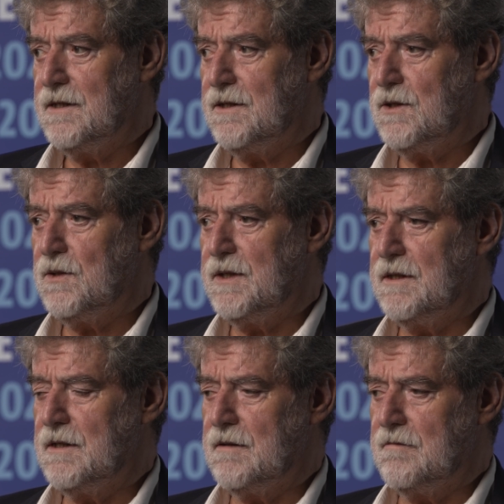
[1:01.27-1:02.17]
you know,
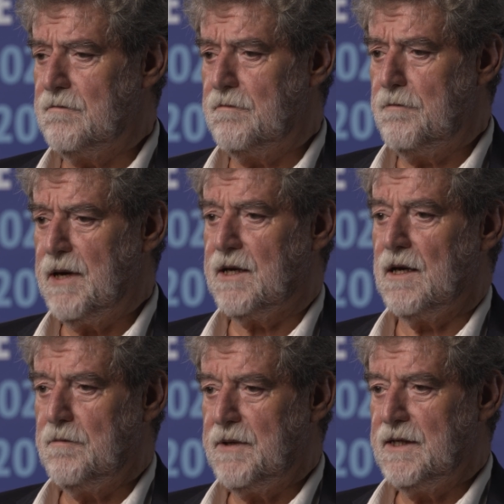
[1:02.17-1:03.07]
in big
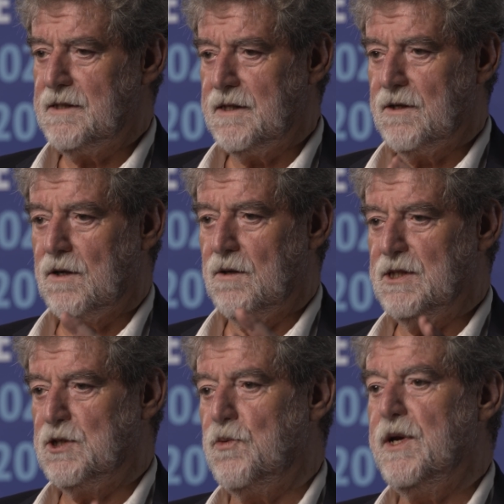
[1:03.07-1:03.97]
companies, they're
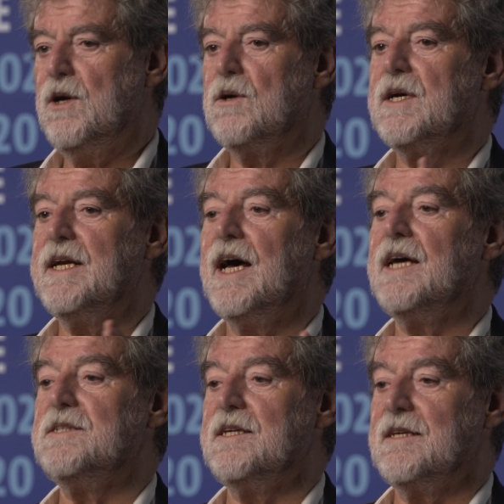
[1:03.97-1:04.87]
always
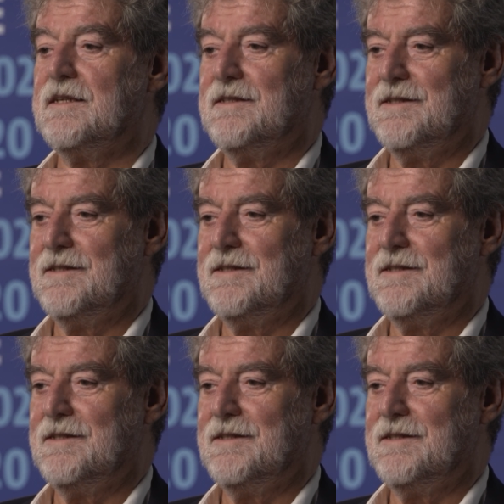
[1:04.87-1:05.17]
reorganizing